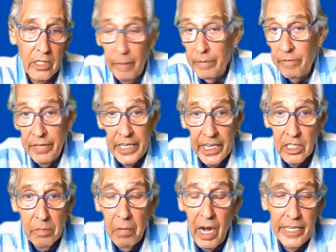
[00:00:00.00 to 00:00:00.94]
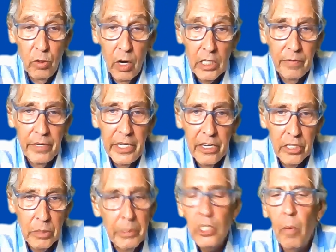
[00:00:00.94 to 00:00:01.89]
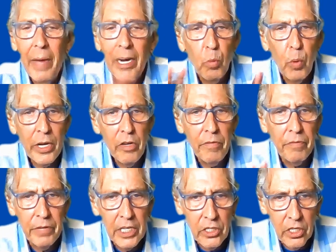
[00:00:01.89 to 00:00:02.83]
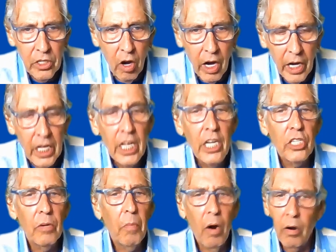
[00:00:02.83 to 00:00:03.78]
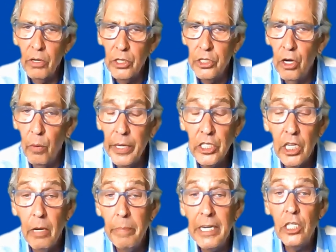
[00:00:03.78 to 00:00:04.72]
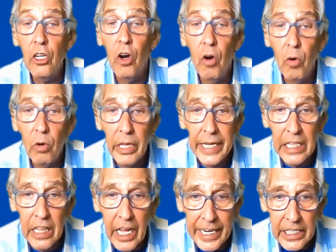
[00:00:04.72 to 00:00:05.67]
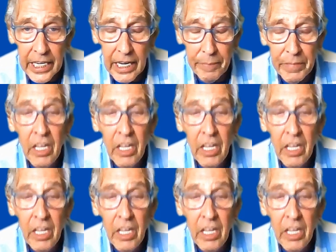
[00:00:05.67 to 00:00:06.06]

I've been feeding it to my dogs for years. But no matter what you feed your dog, tomorrow's show is going to be totally enlightening.